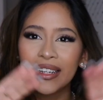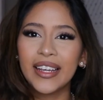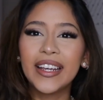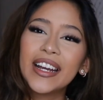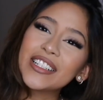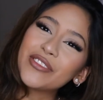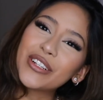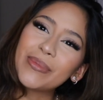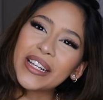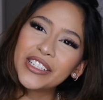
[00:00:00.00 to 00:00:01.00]
Hey guys,
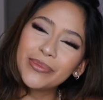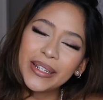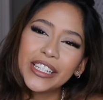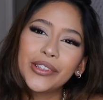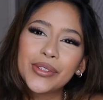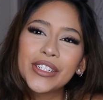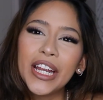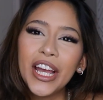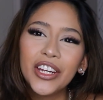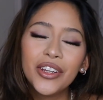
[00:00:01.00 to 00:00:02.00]
welcome back to my YouTube
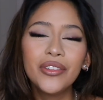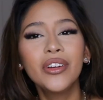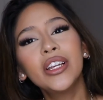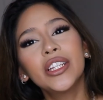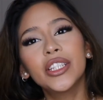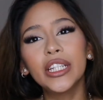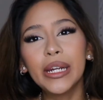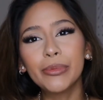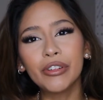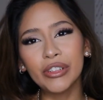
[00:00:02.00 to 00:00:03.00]
channel. Today
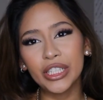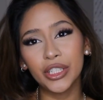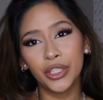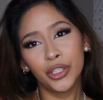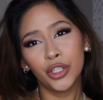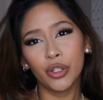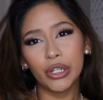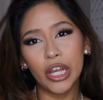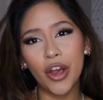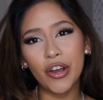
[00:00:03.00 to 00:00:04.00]
I'm going to show
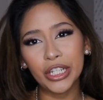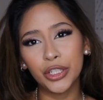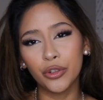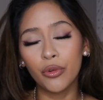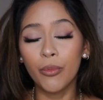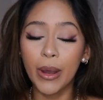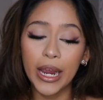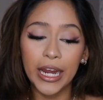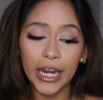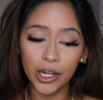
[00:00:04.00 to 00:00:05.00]
you how I do
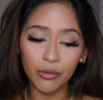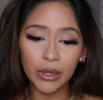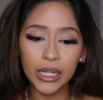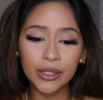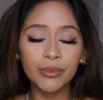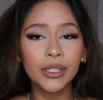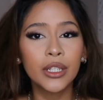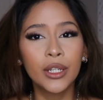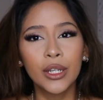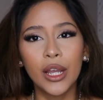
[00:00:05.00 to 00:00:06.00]
my hair waves.
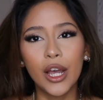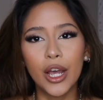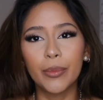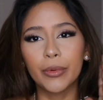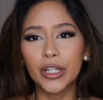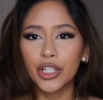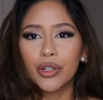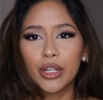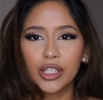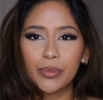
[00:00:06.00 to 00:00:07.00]
I'm going to
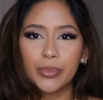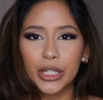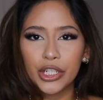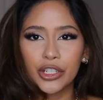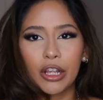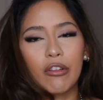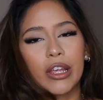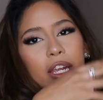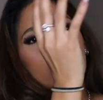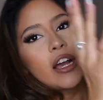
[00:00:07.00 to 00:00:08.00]
show you some pictures on
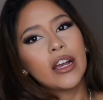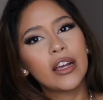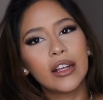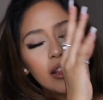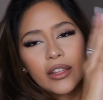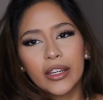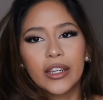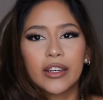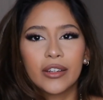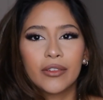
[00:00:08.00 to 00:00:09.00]

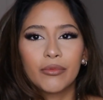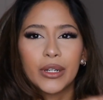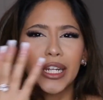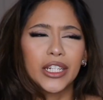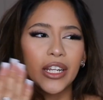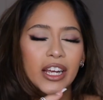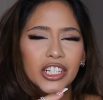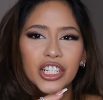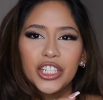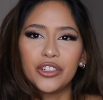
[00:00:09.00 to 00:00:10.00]
like when I
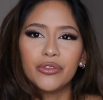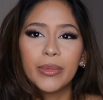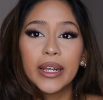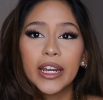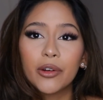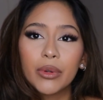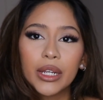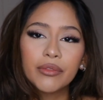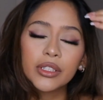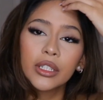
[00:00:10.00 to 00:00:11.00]
actually do my hair
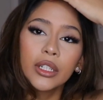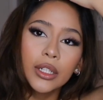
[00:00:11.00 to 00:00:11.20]
waves.